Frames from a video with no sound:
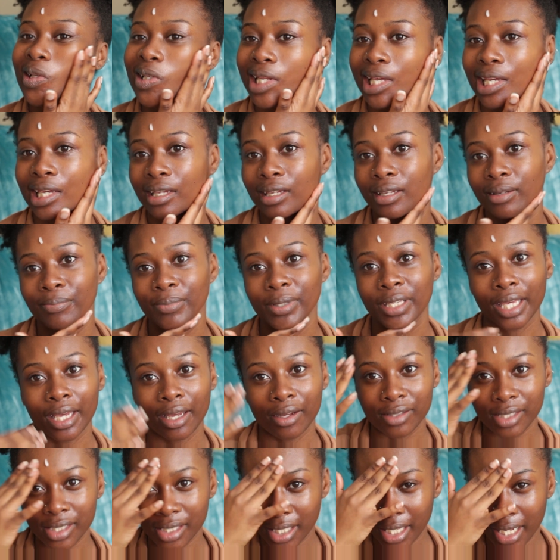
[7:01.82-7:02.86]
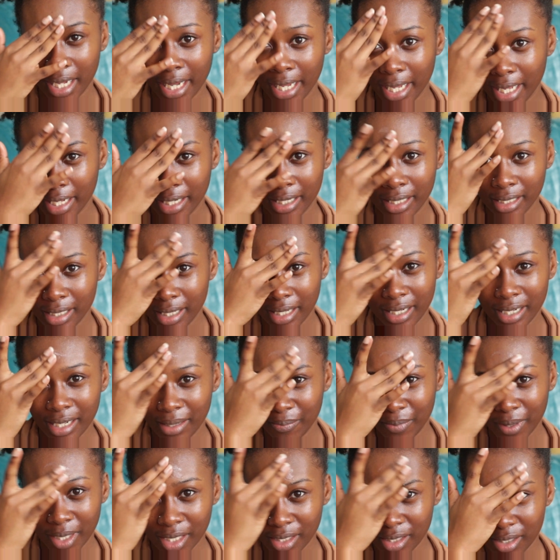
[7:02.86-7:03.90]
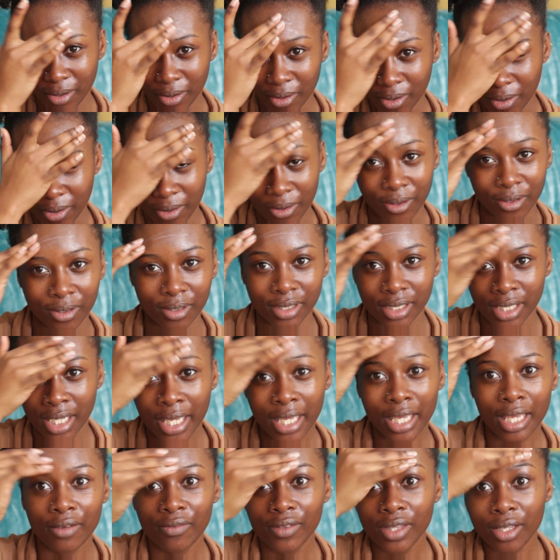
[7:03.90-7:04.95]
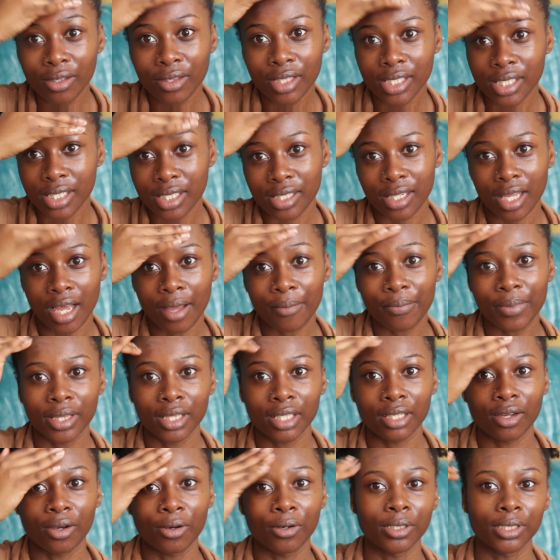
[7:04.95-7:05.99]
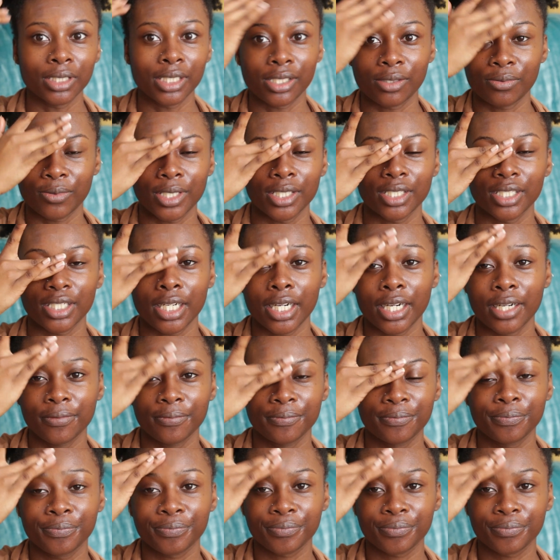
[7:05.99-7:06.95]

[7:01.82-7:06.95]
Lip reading: and like be outside and it being so cold. Even though this has not been the coldest winter,